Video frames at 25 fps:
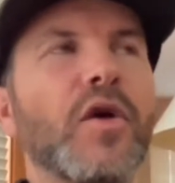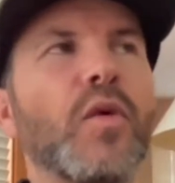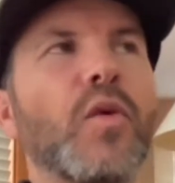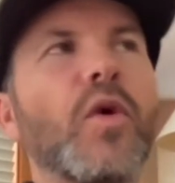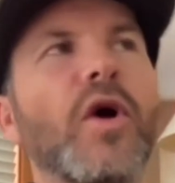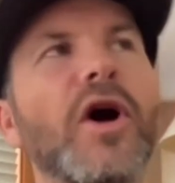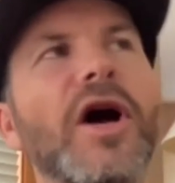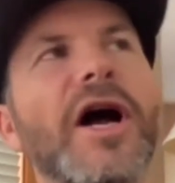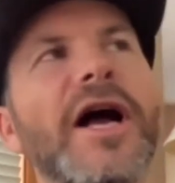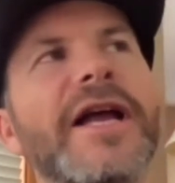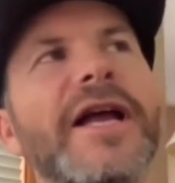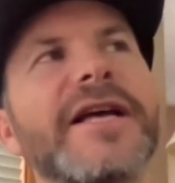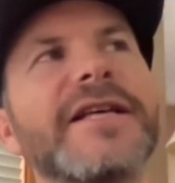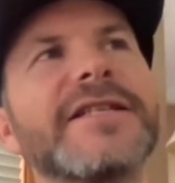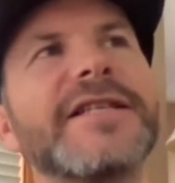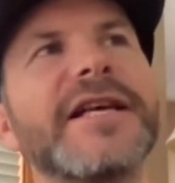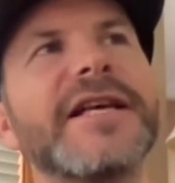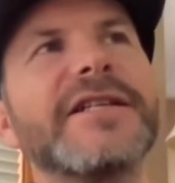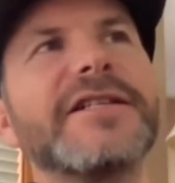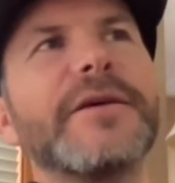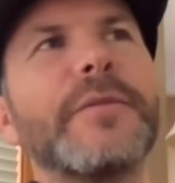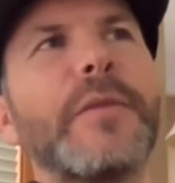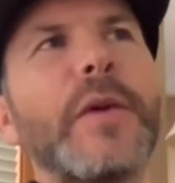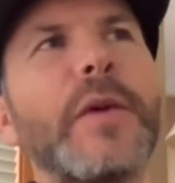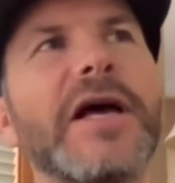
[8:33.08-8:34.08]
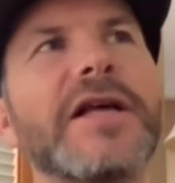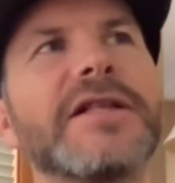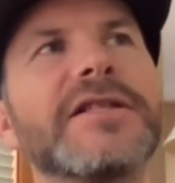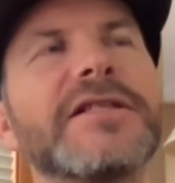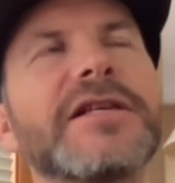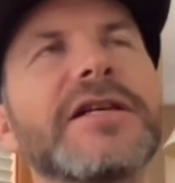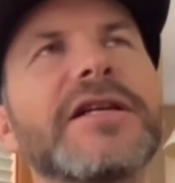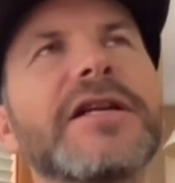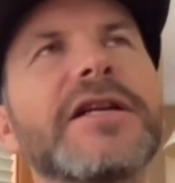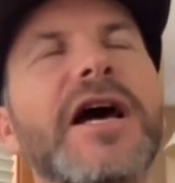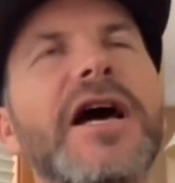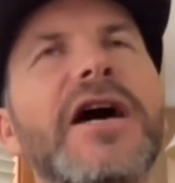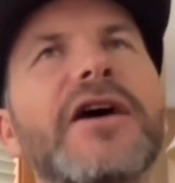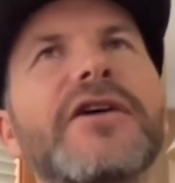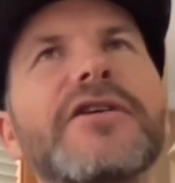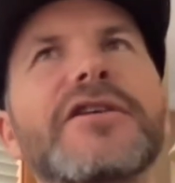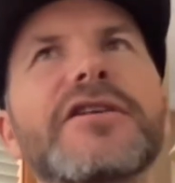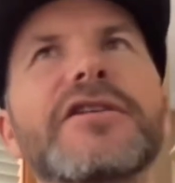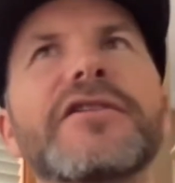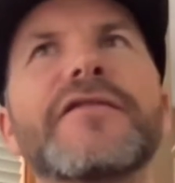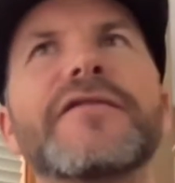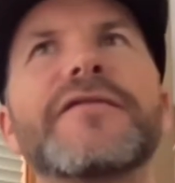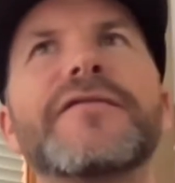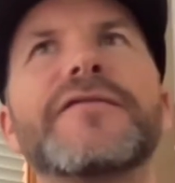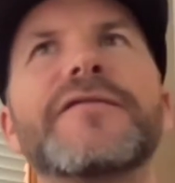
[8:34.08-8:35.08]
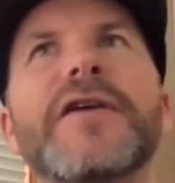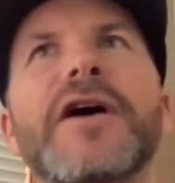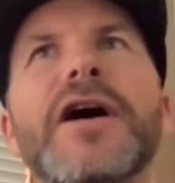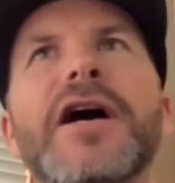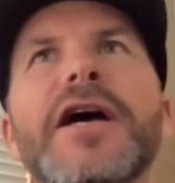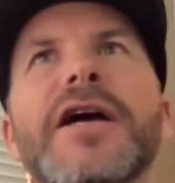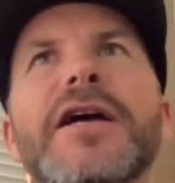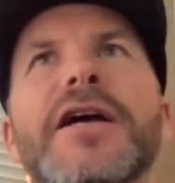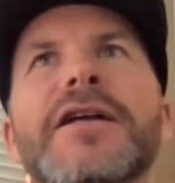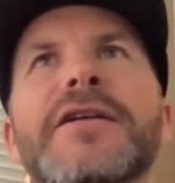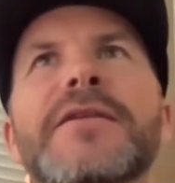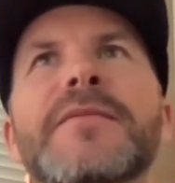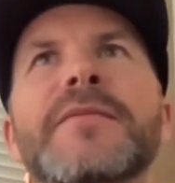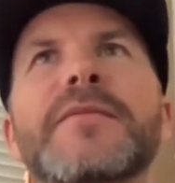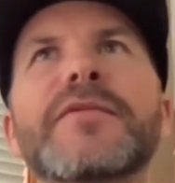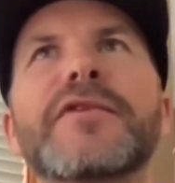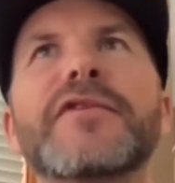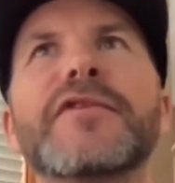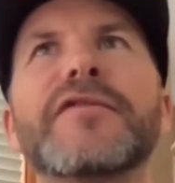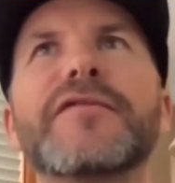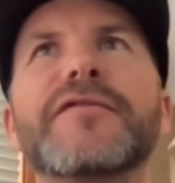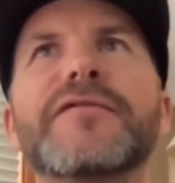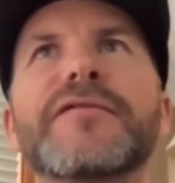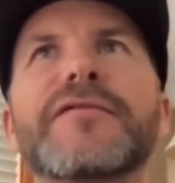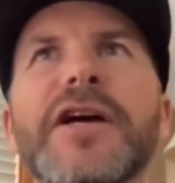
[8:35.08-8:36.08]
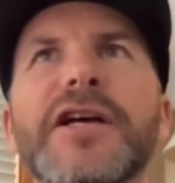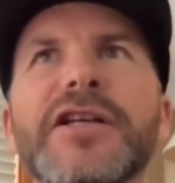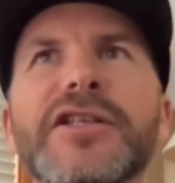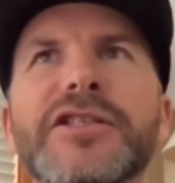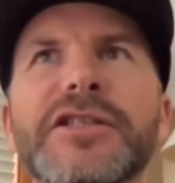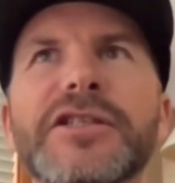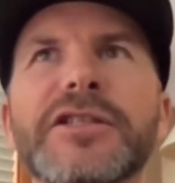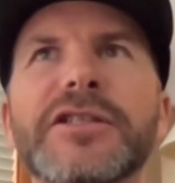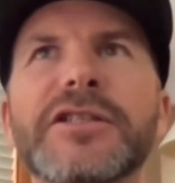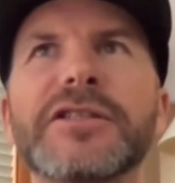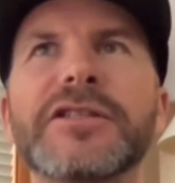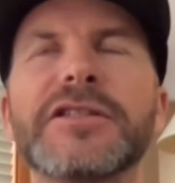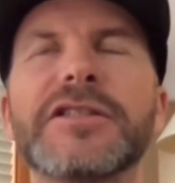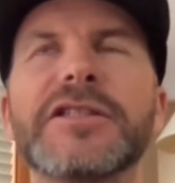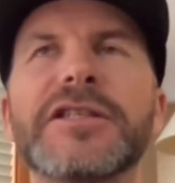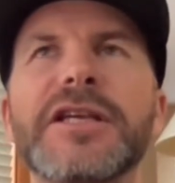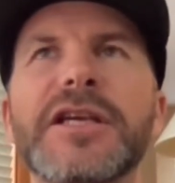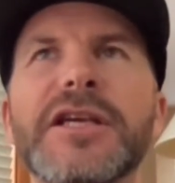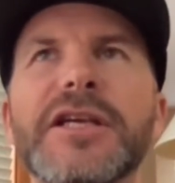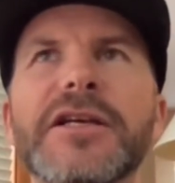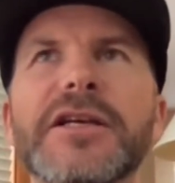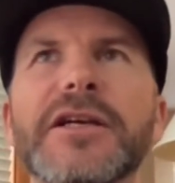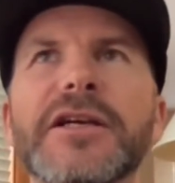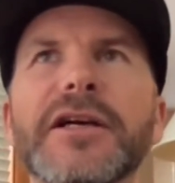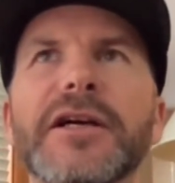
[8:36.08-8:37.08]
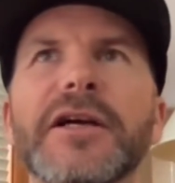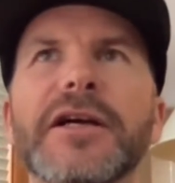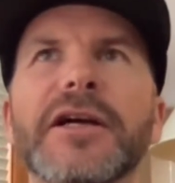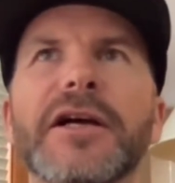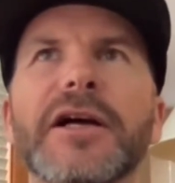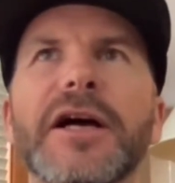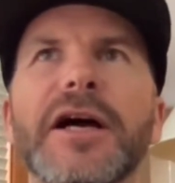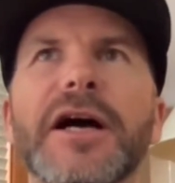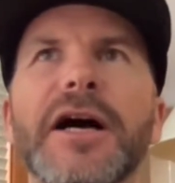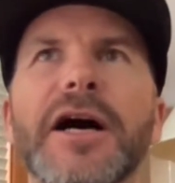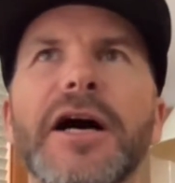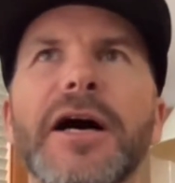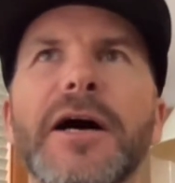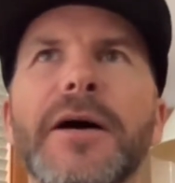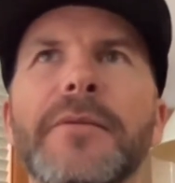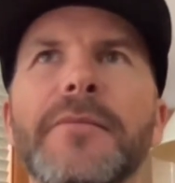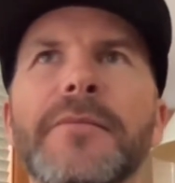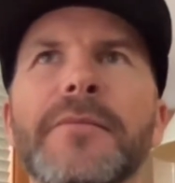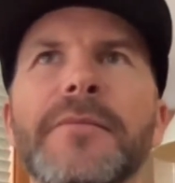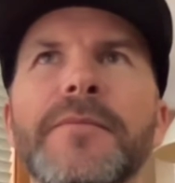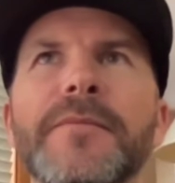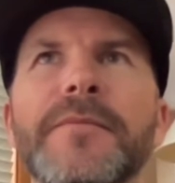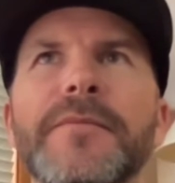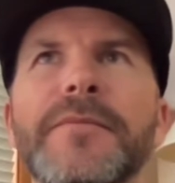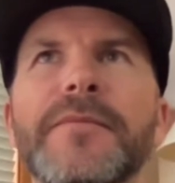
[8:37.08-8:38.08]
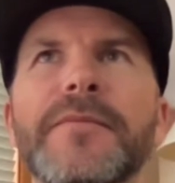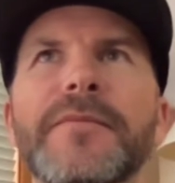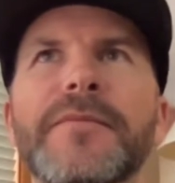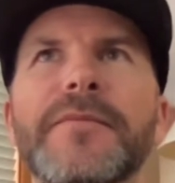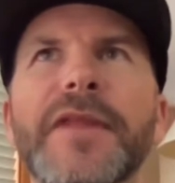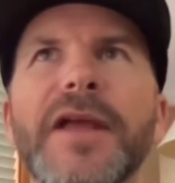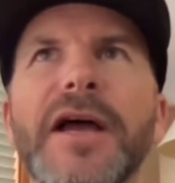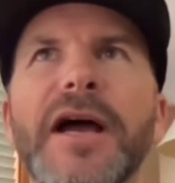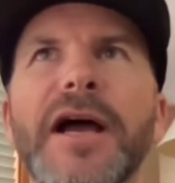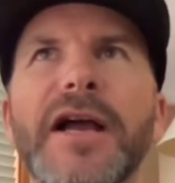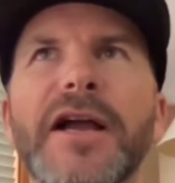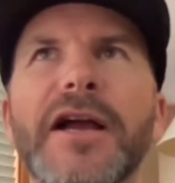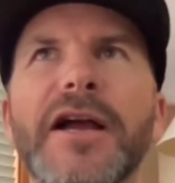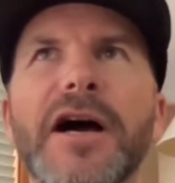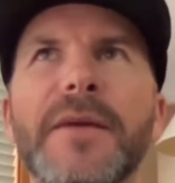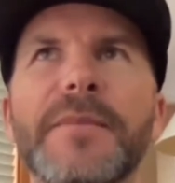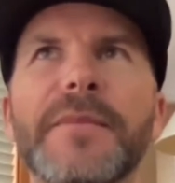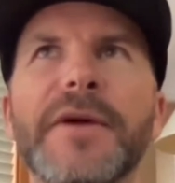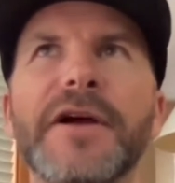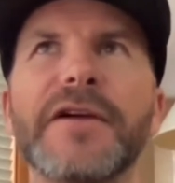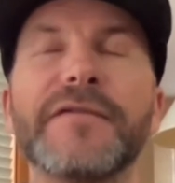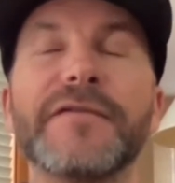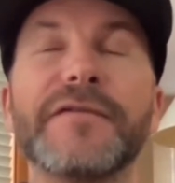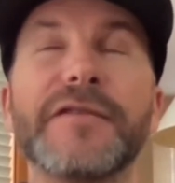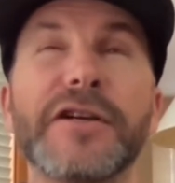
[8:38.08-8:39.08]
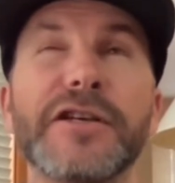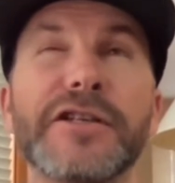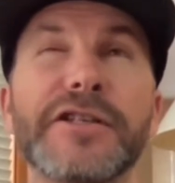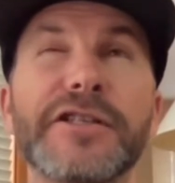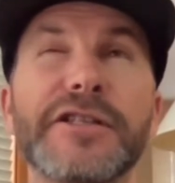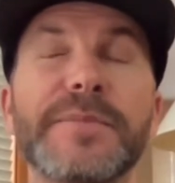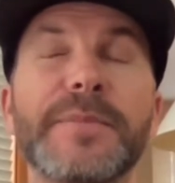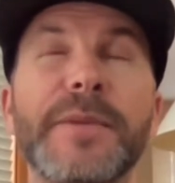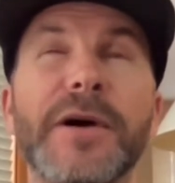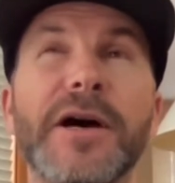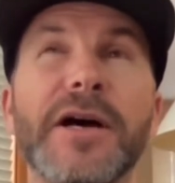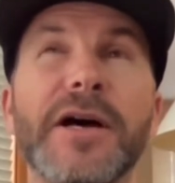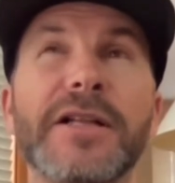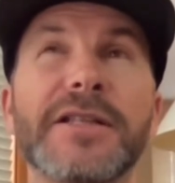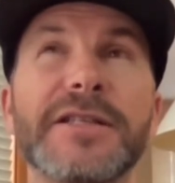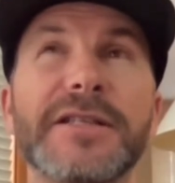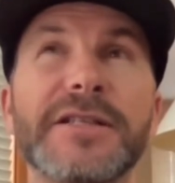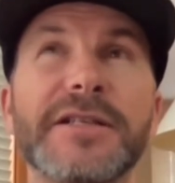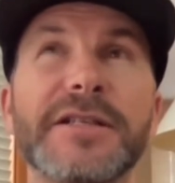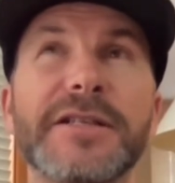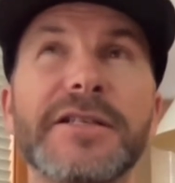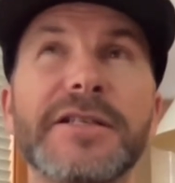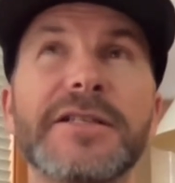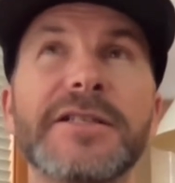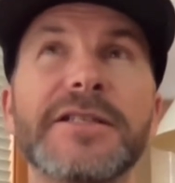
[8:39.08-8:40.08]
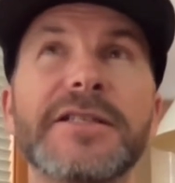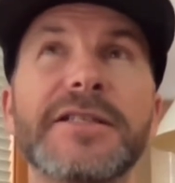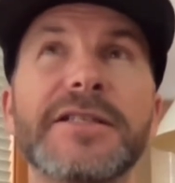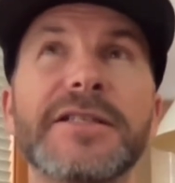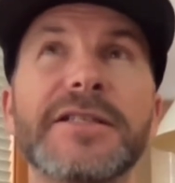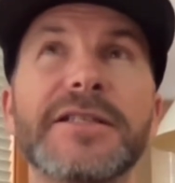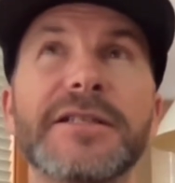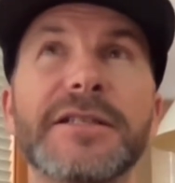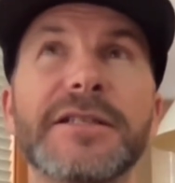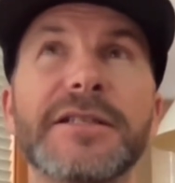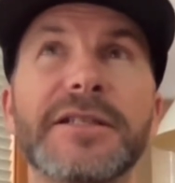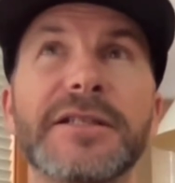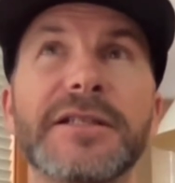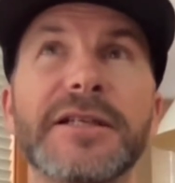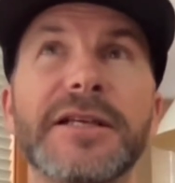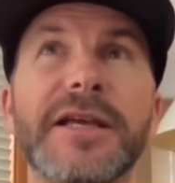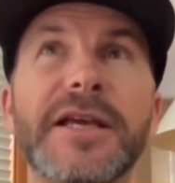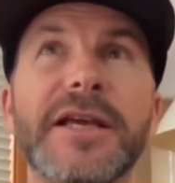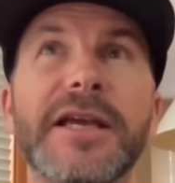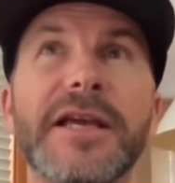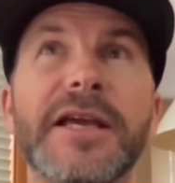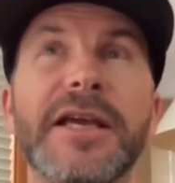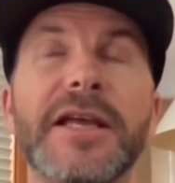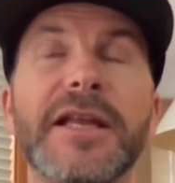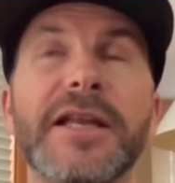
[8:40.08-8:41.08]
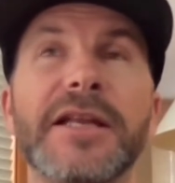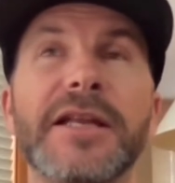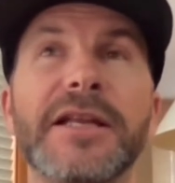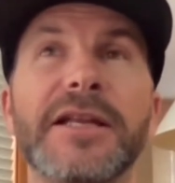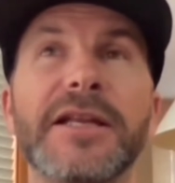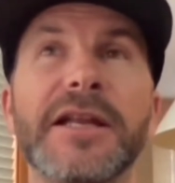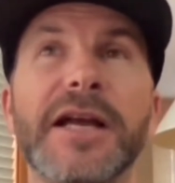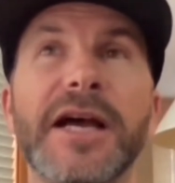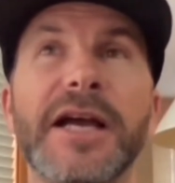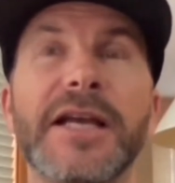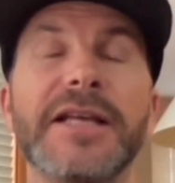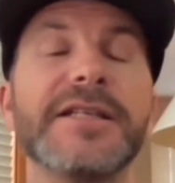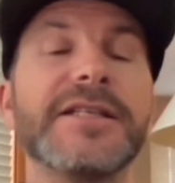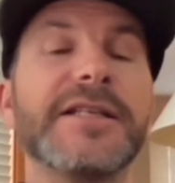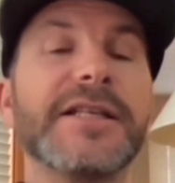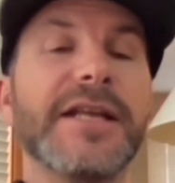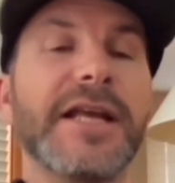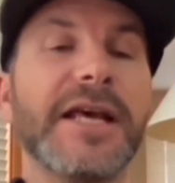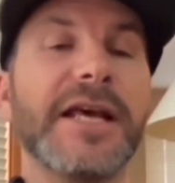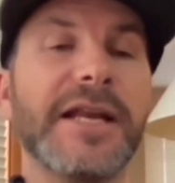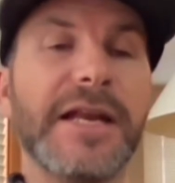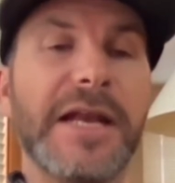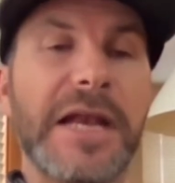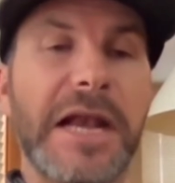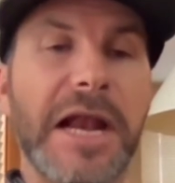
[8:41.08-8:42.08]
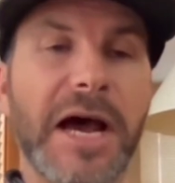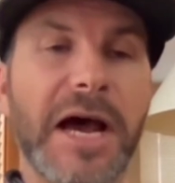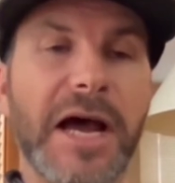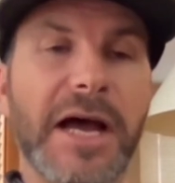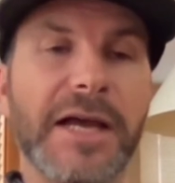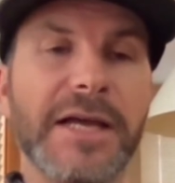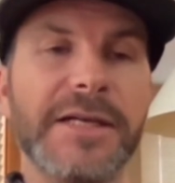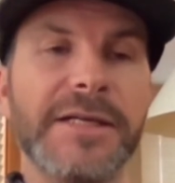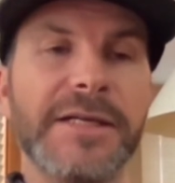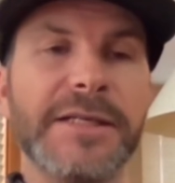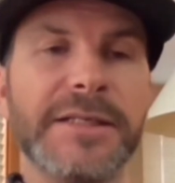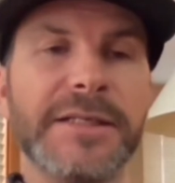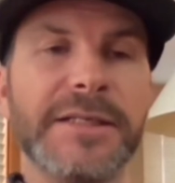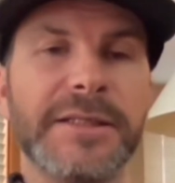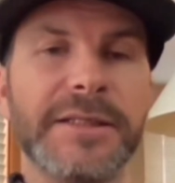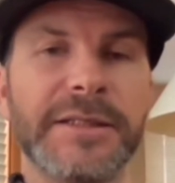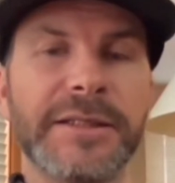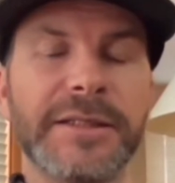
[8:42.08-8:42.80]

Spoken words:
Well, I guess that depends on how you define professional skier. I got my first sponsors in 1989.